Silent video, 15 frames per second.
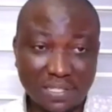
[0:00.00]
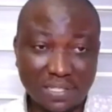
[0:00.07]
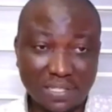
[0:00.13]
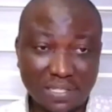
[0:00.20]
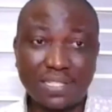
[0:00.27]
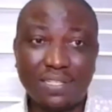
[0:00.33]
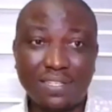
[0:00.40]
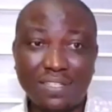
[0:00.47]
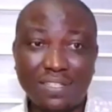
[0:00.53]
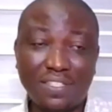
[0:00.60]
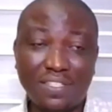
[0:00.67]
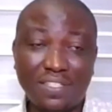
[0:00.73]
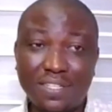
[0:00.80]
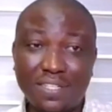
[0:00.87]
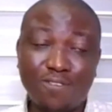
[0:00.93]
person,
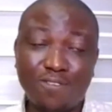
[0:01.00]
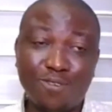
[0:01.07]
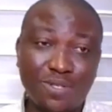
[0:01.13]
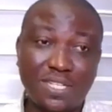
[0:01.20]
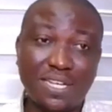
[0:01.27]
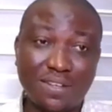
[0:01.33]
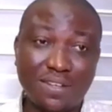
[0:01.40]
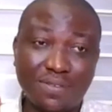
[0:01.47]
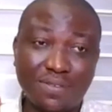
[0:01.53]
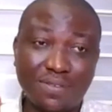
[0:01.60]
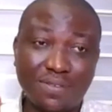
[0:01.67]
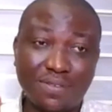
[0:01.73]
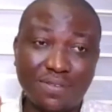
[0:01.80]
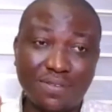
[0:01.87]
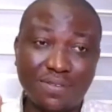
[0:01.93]
if he says look down,
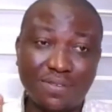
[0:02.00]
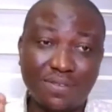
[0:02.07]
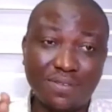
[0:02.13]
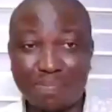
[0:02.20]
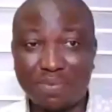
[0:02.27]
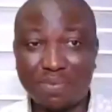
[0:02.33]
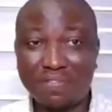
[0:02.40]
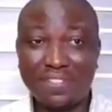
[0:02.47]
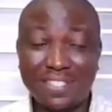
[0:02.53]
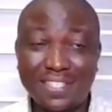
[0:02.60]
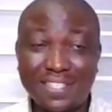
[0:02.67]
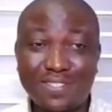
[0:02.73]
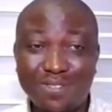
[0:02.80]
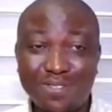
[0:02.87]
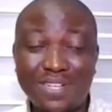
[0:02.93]
look up. If he
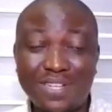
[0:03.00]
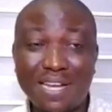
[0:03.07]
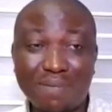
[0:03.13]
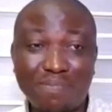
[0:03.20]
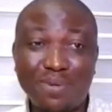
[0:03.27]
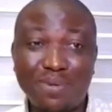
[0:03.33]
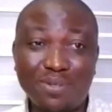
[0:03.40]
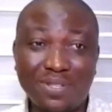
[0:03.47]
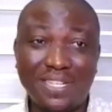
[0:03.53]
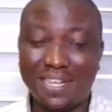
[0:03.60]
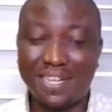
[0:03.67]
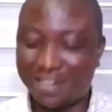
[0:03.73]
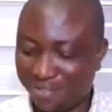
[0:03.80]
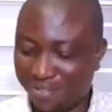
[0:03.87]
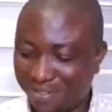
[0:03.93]
says look up, look
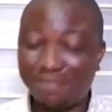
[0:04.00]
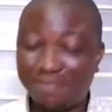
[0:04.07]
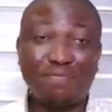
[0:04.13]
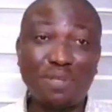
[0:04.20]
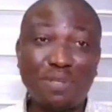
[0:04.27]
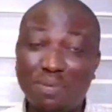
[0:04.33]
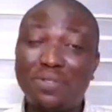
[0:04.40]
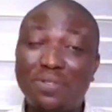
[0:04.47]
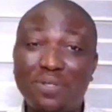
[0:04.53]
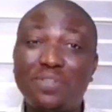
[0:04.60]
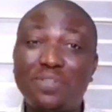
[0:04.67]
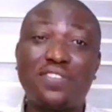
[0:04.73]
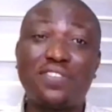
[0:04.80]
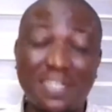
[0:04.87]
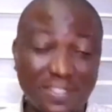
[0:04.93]
down. If people don't